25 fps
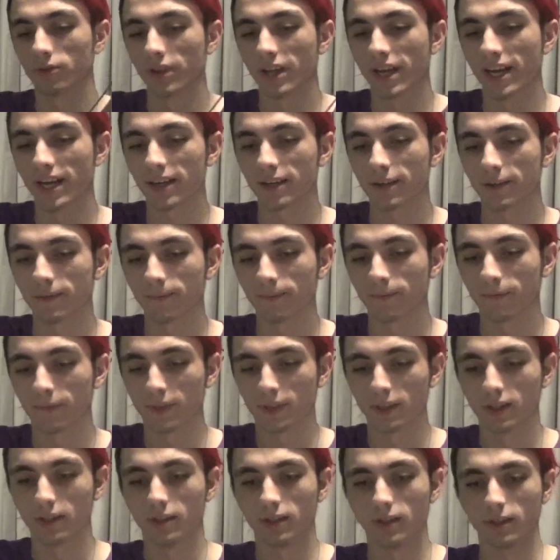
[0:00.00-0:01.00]
like
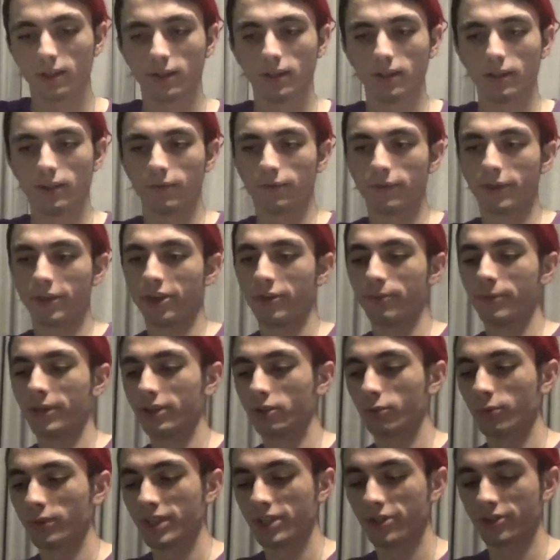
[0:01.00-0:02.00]
very
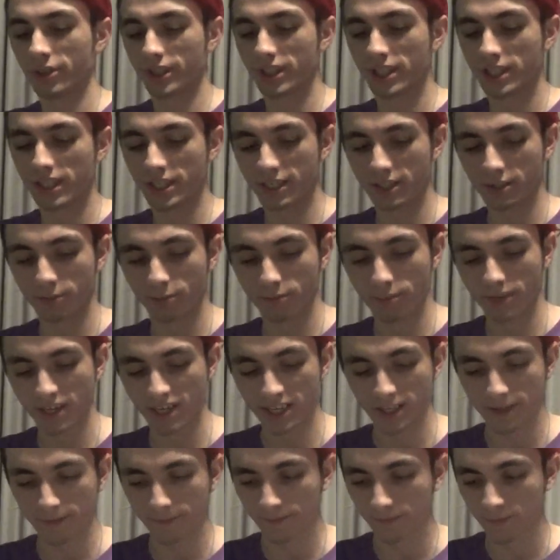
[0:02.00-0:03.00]
much when you're a kid,
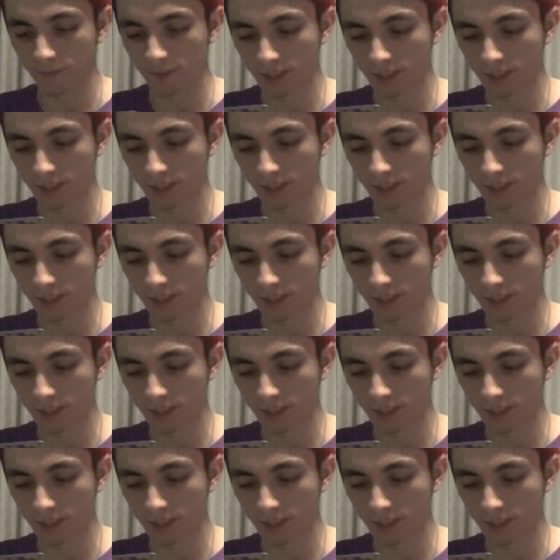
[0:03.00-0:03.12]
but